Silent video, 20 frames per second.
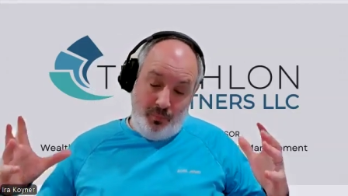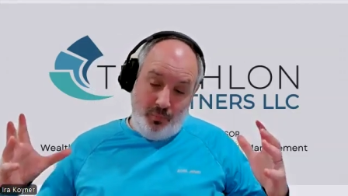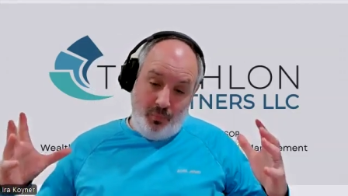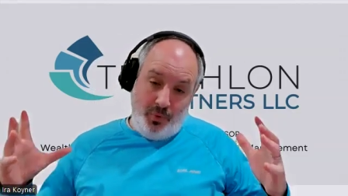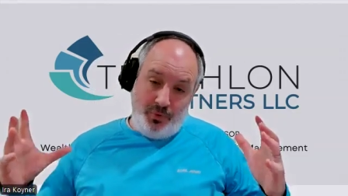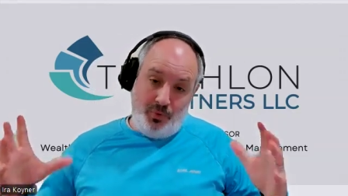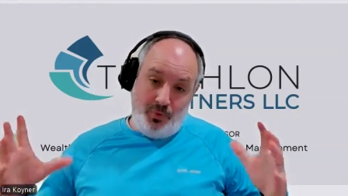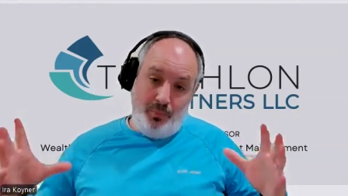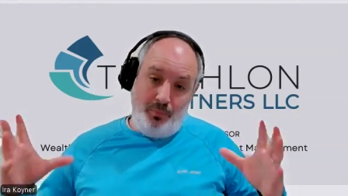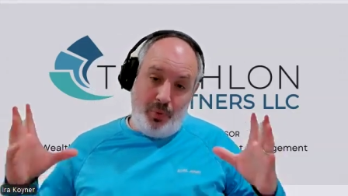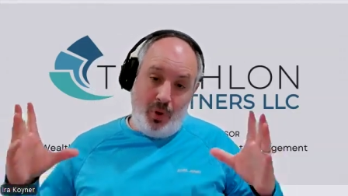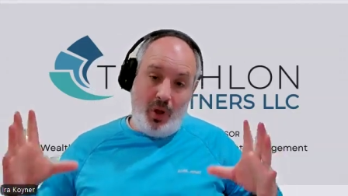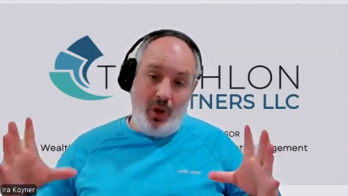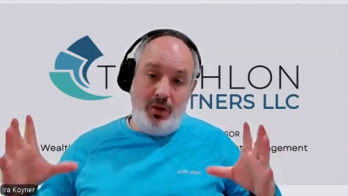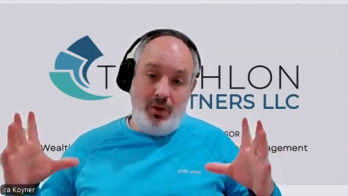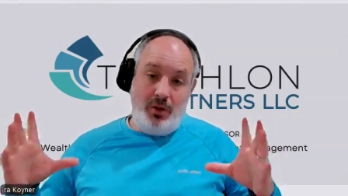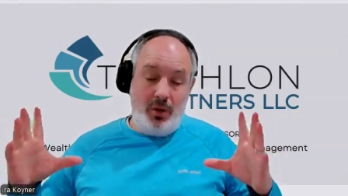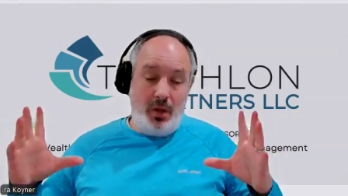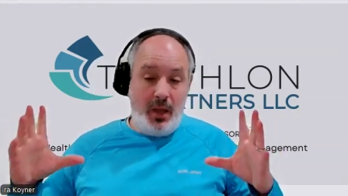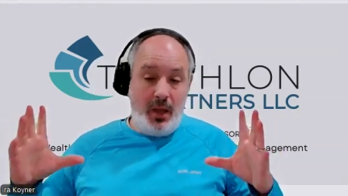when you
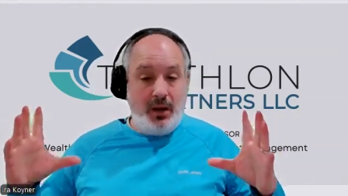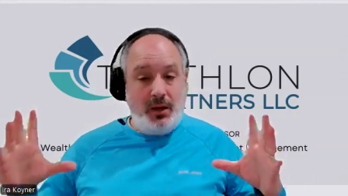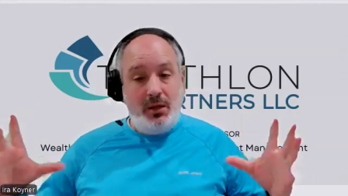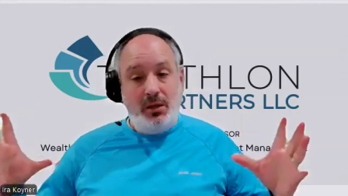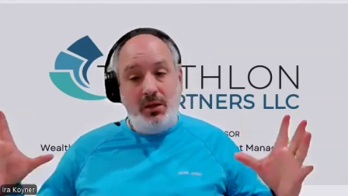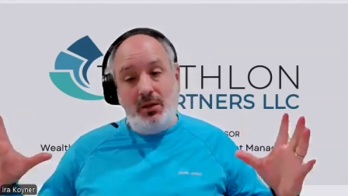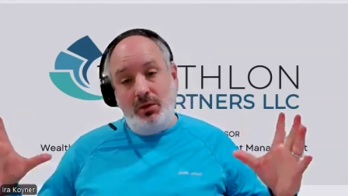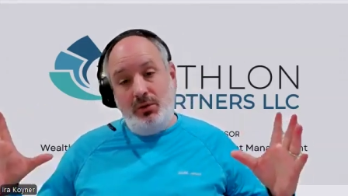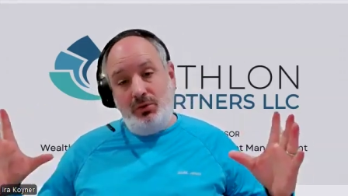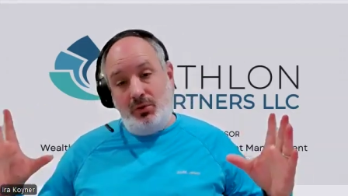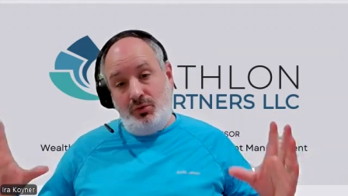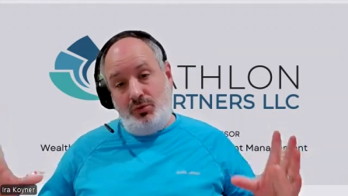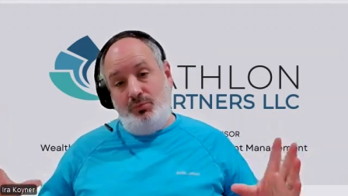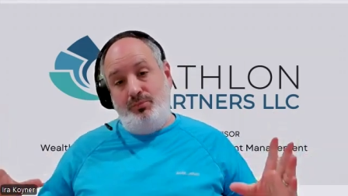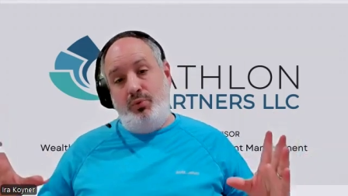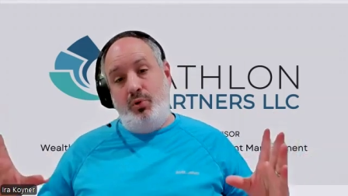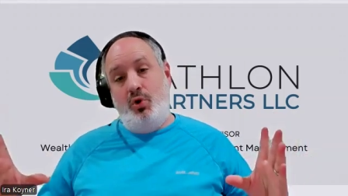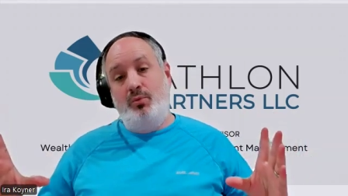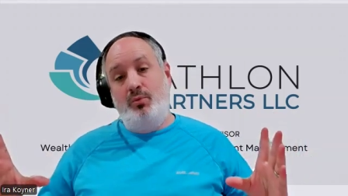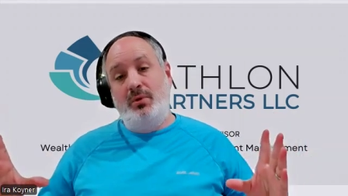buy any
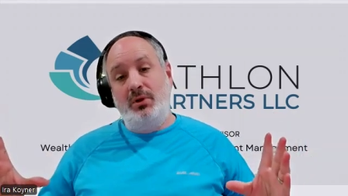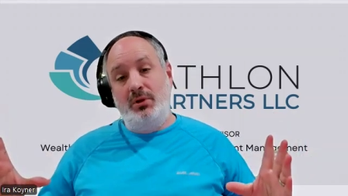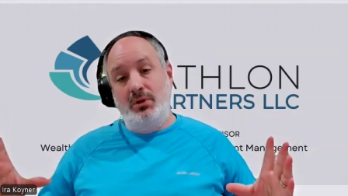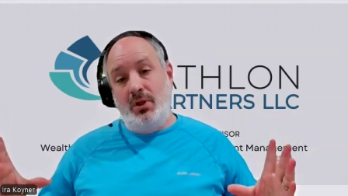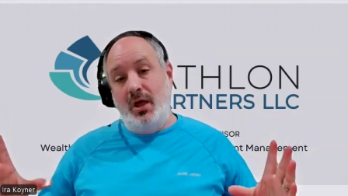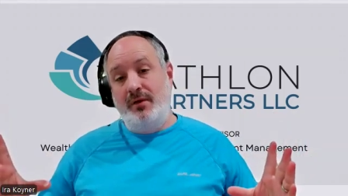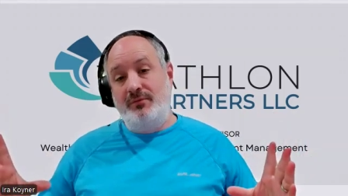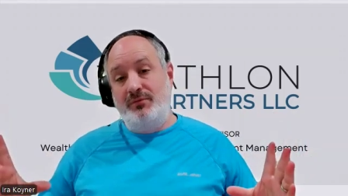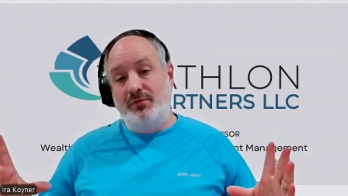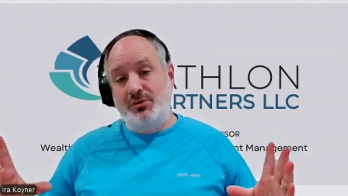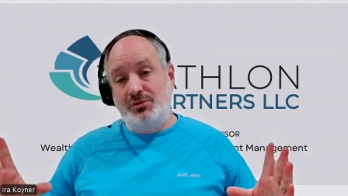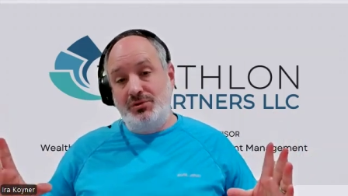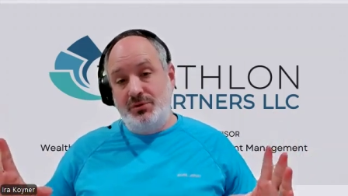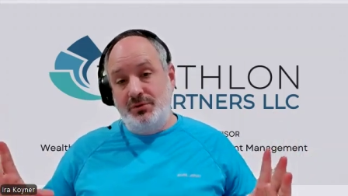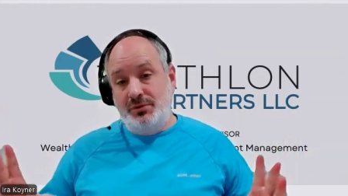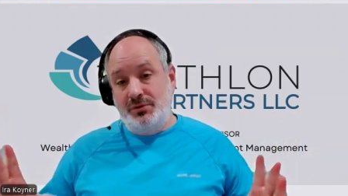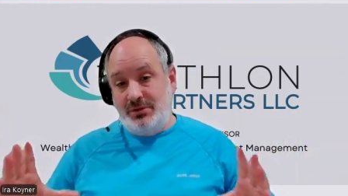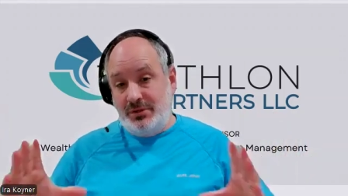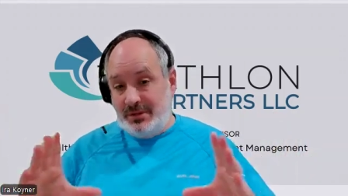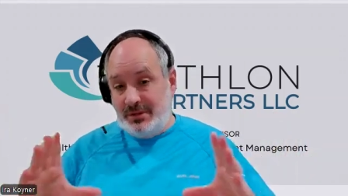permanent life
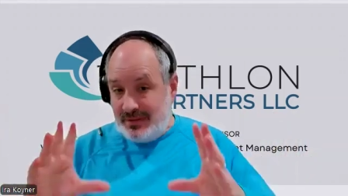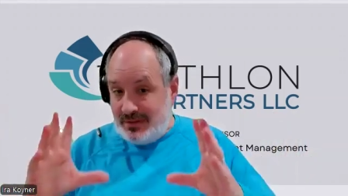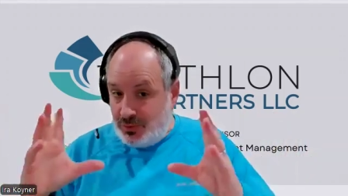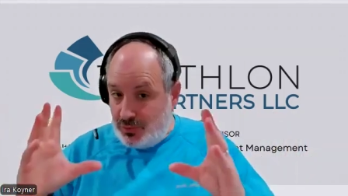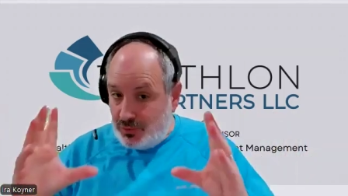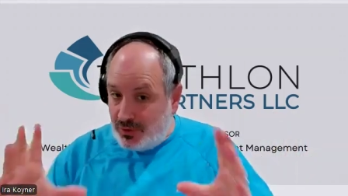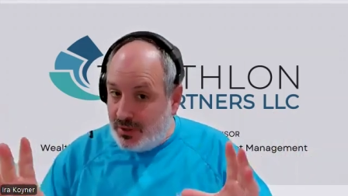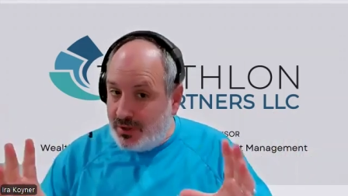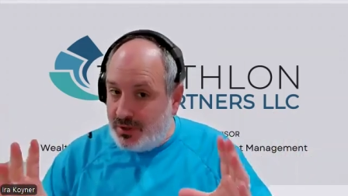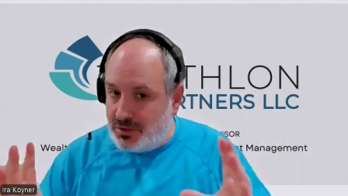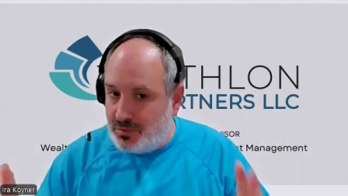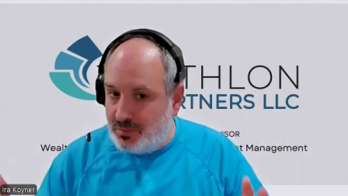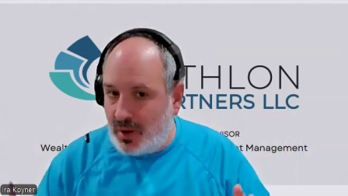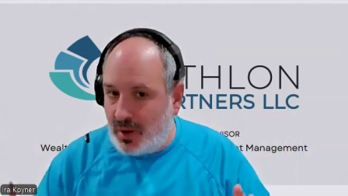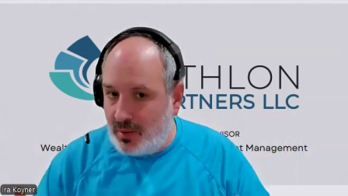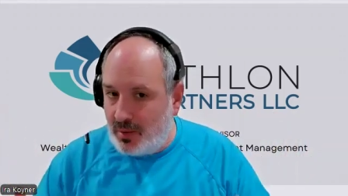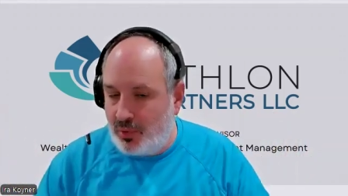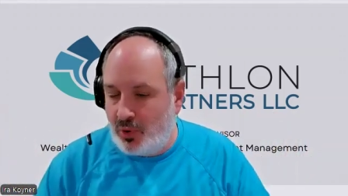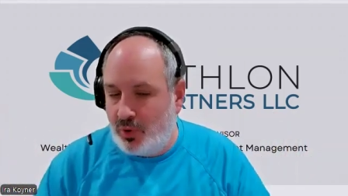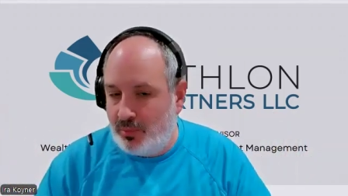insurance, and you need to
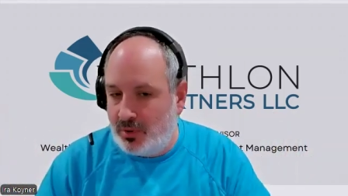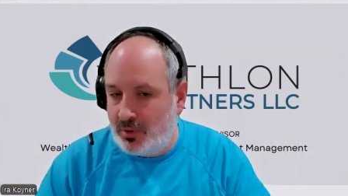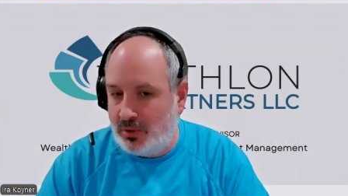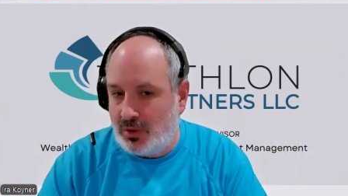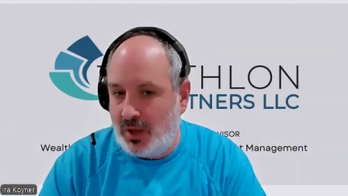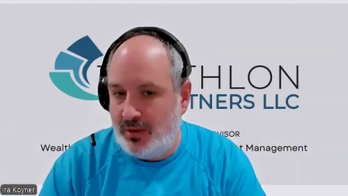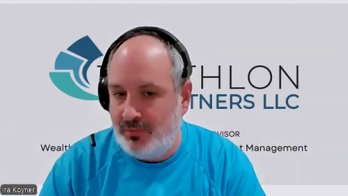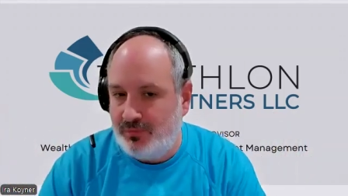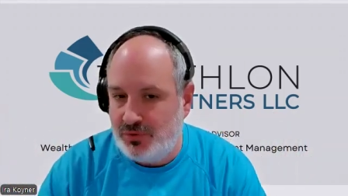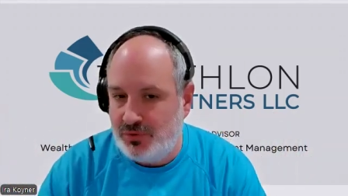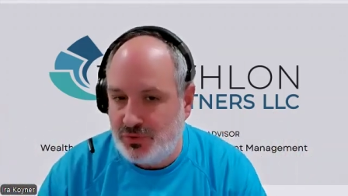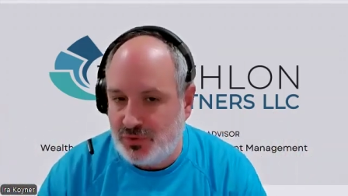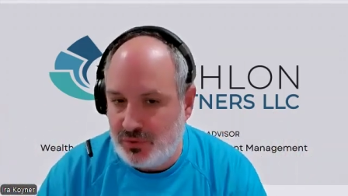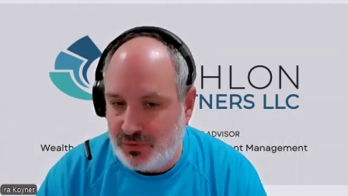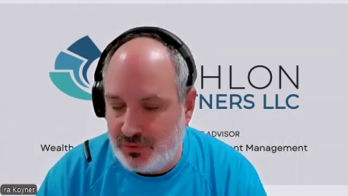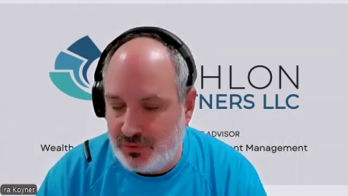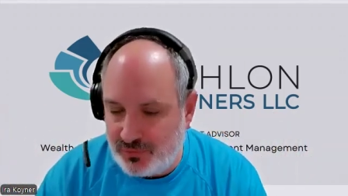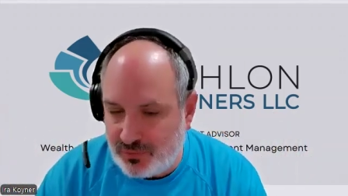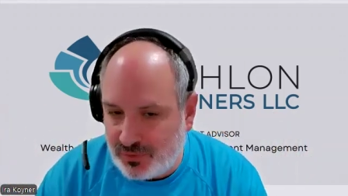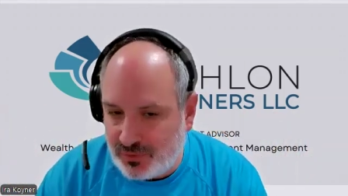buy permanent life
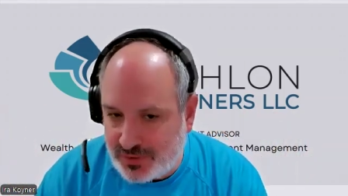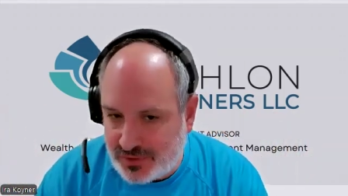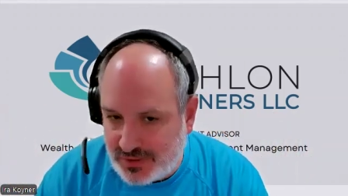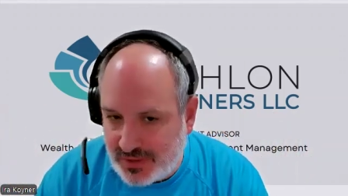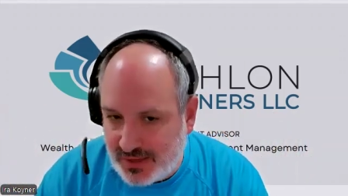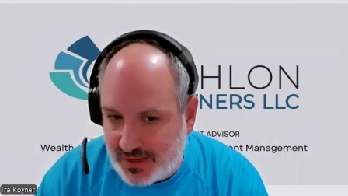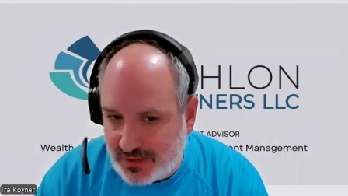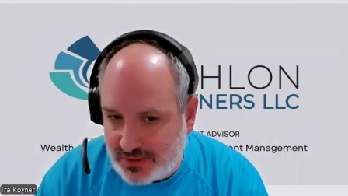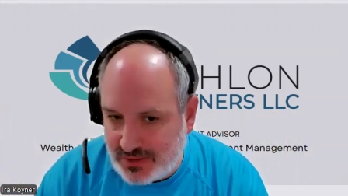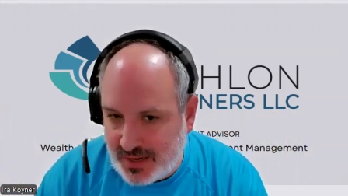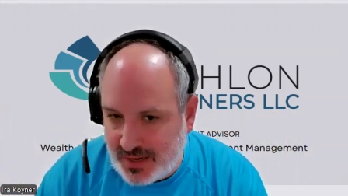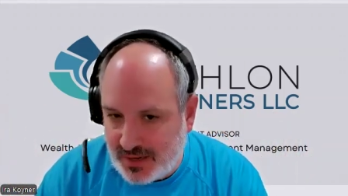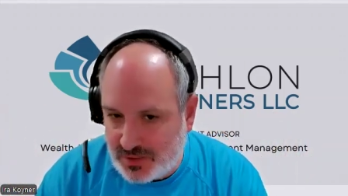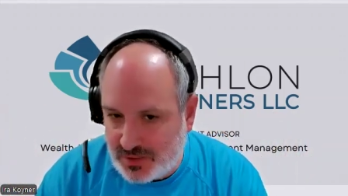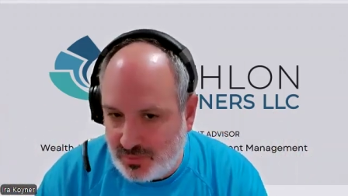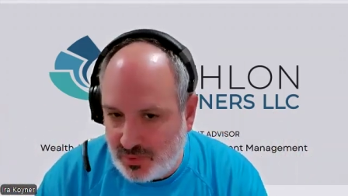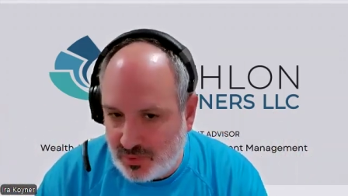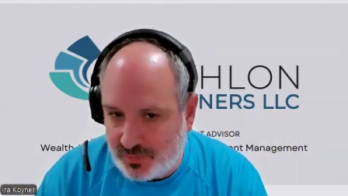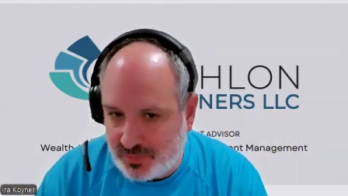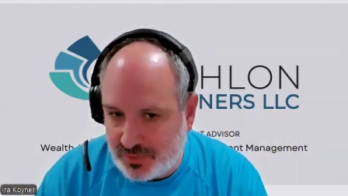insurance for estate tax
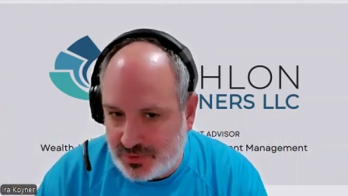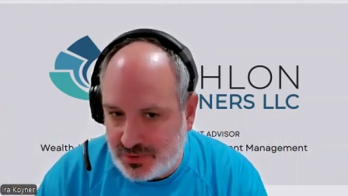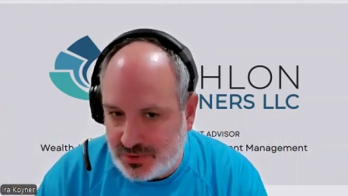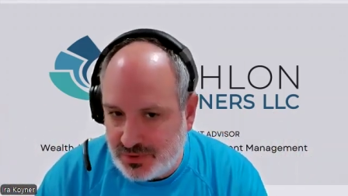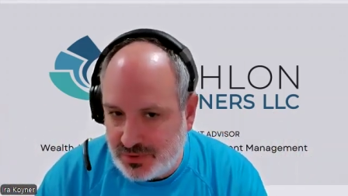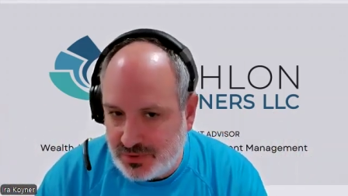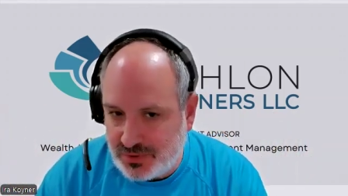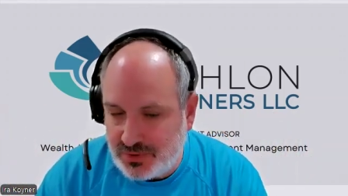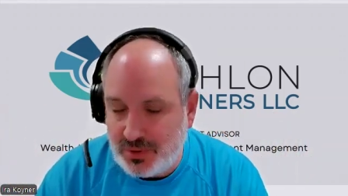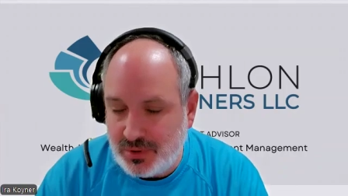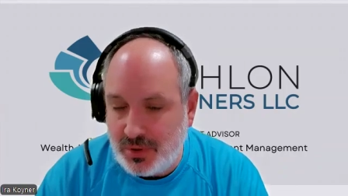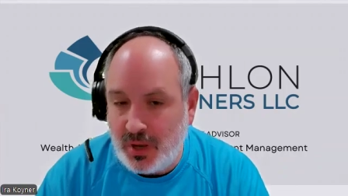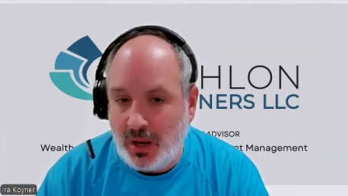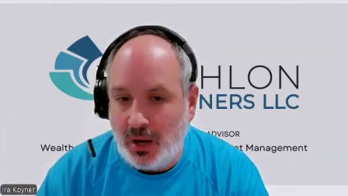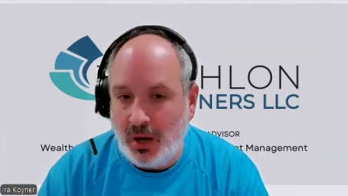purposes,